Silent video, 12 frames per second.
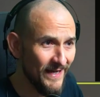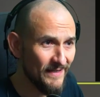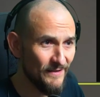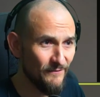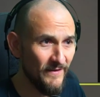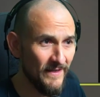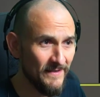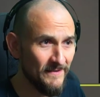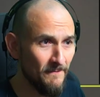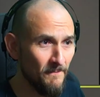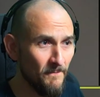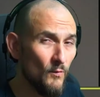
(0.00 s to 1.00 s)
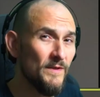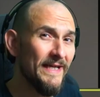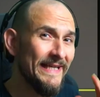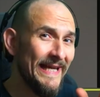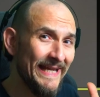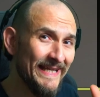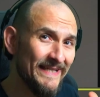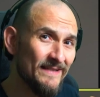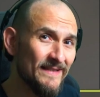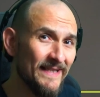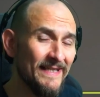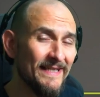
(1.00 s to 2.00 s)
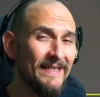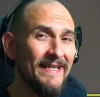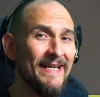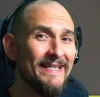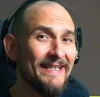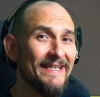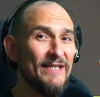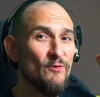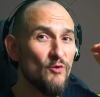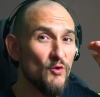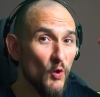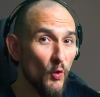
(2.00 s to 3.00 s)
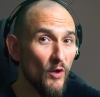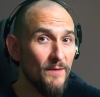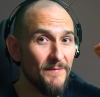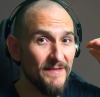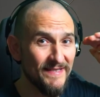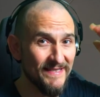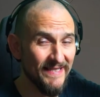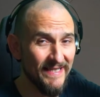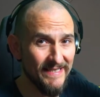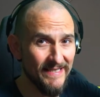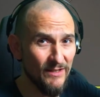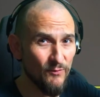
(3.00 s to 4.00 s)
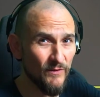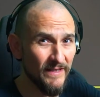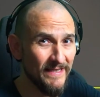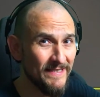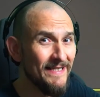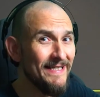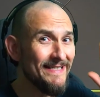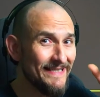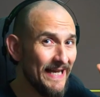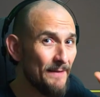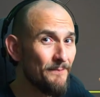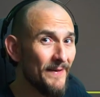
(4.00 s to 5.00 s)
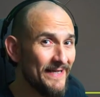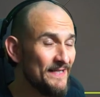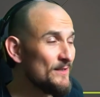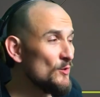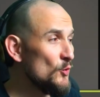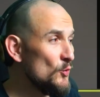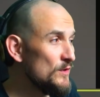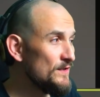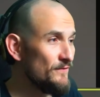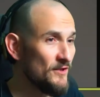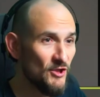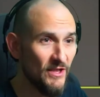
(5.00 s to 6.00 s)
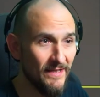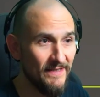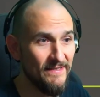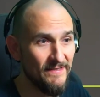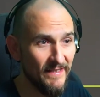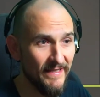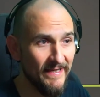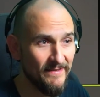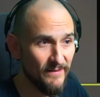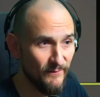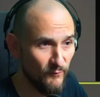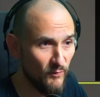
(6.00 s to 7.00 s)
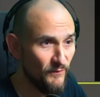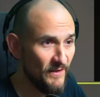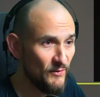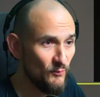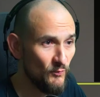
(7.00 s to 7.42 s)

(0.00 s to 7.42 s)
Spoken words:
and a pike more in the direction of 9 to 10 kilos will most likely bite the leader directly through. But well, we have to